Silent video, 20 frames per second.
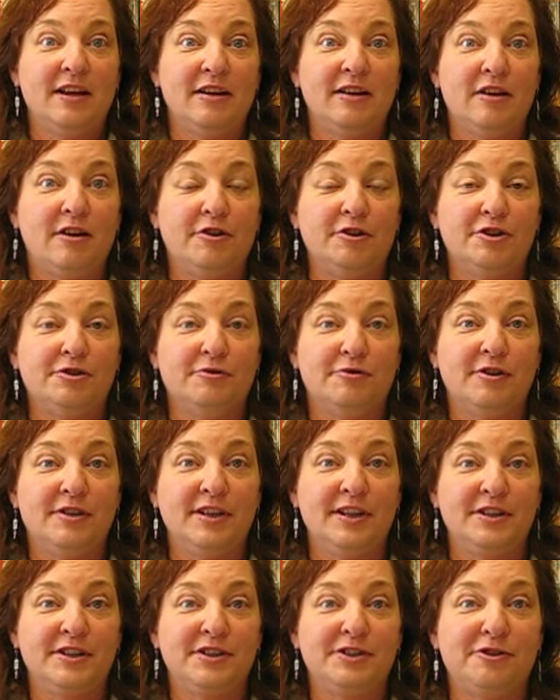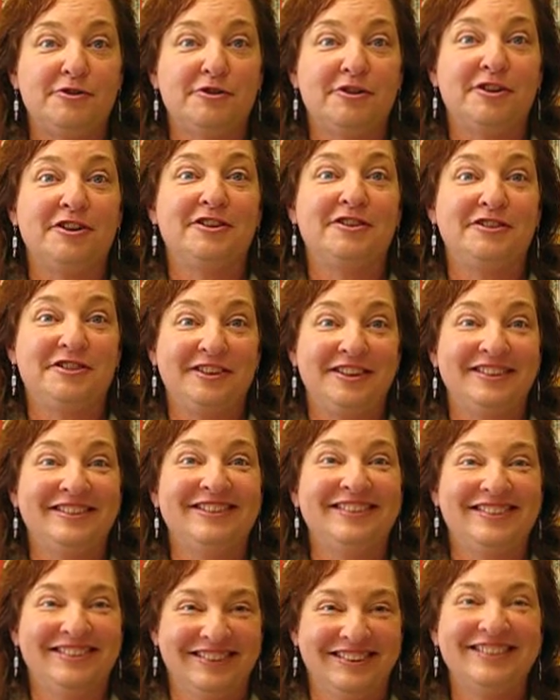that was a great essay.
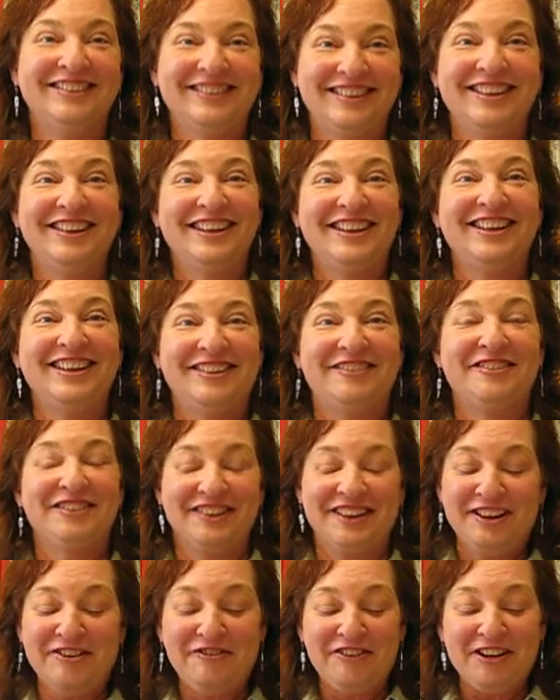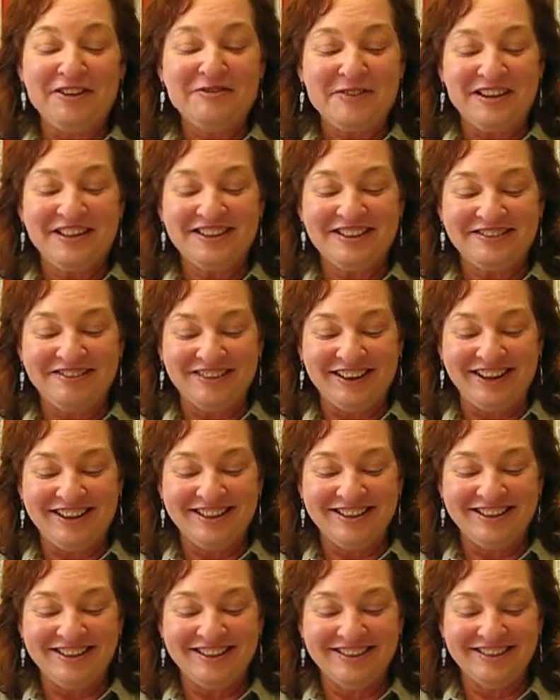Yeah, really fun one to write.
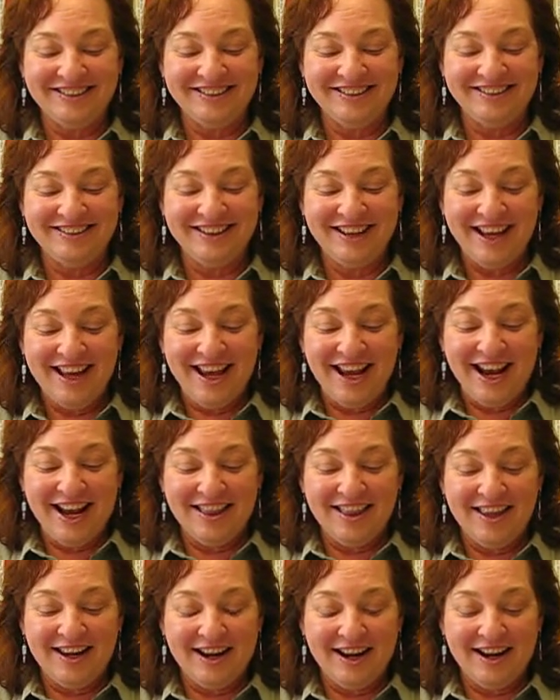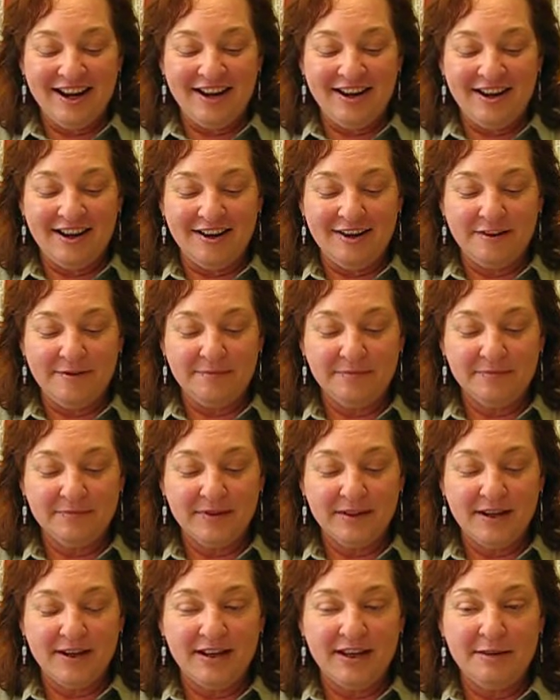Yeah. Too. And then I,
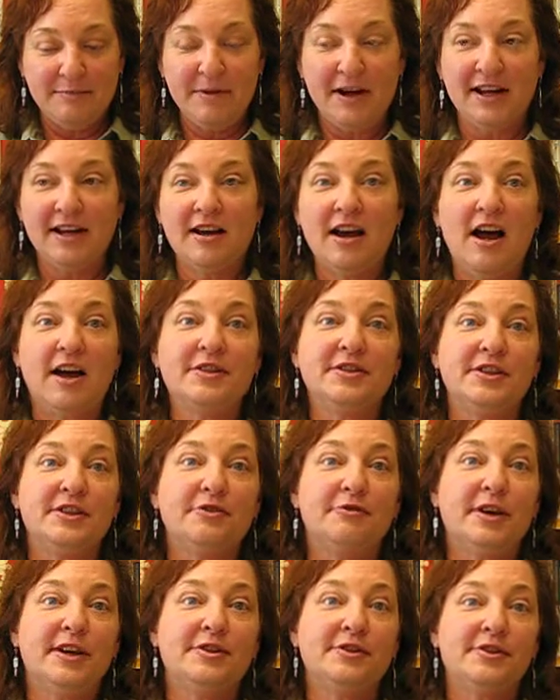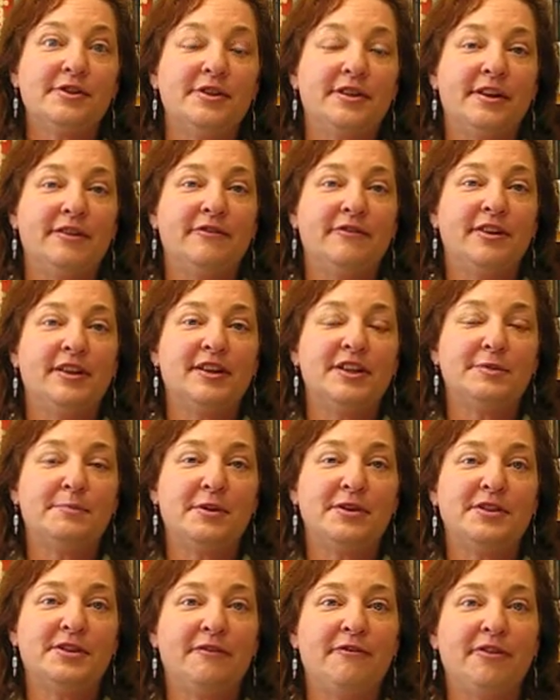in my concentration of
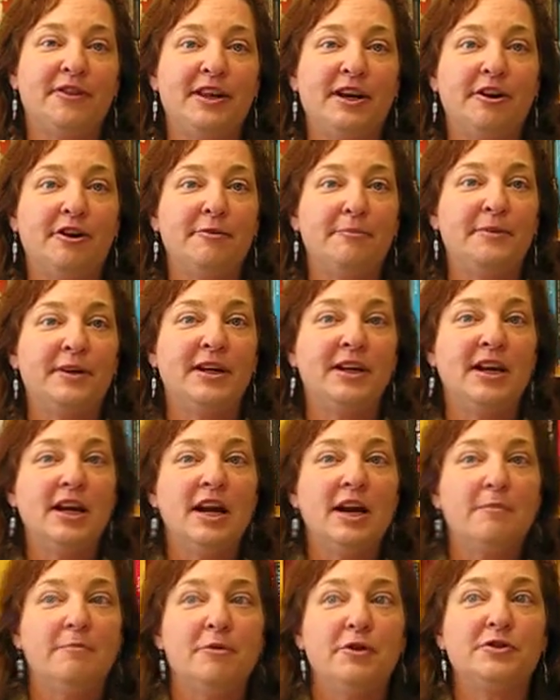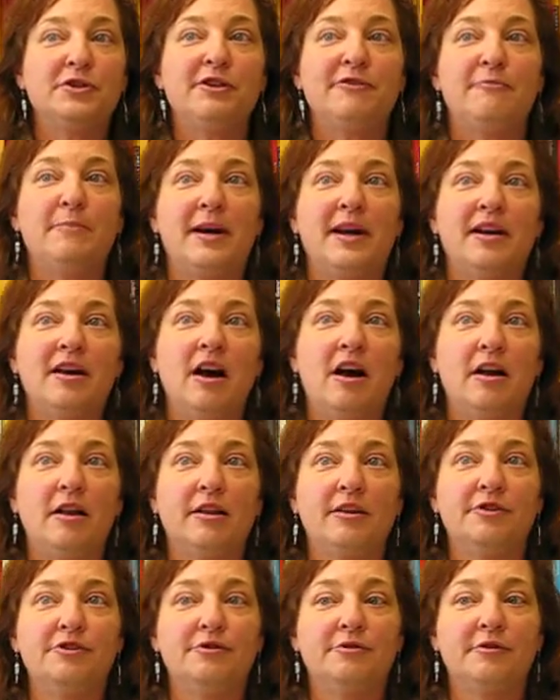expressive therapy, most of my
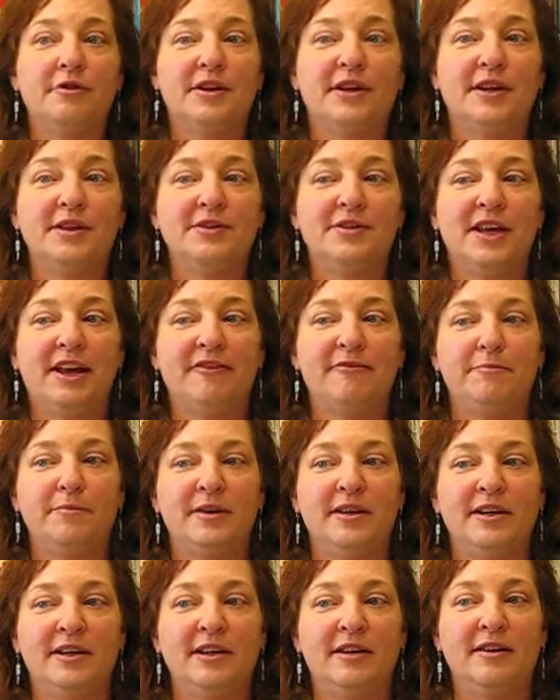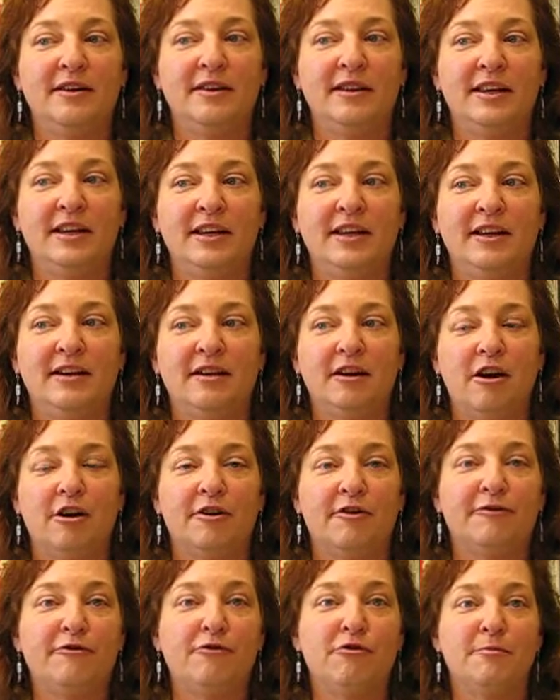college credits have been in the
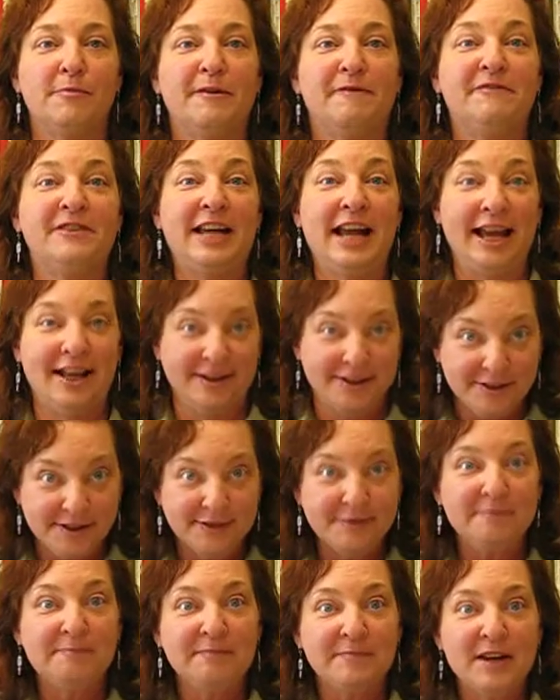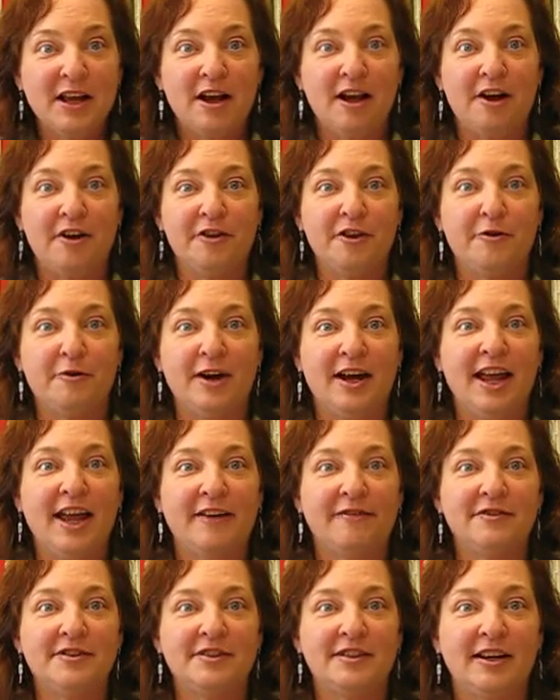art form of dance, mm-hmm. although I
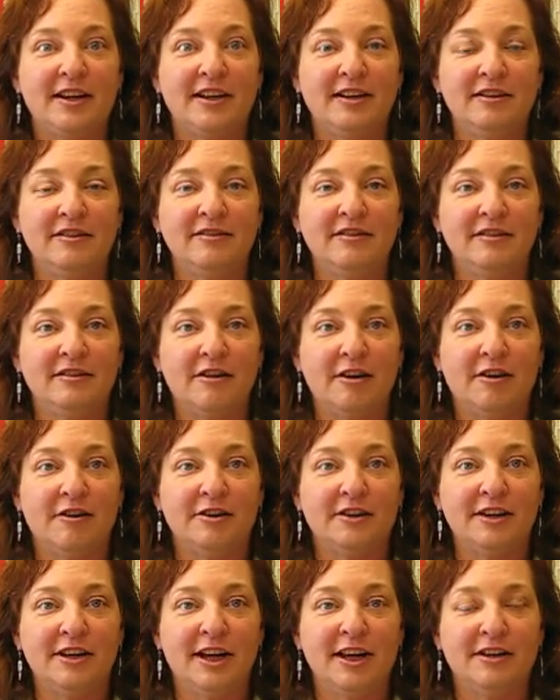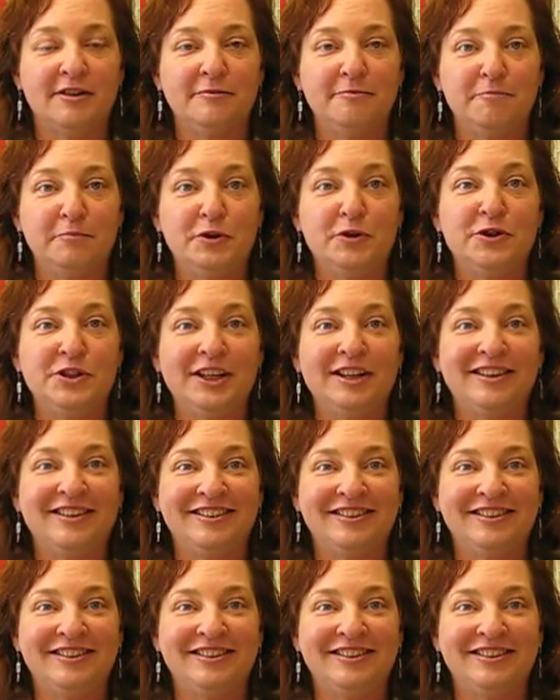have studied art and music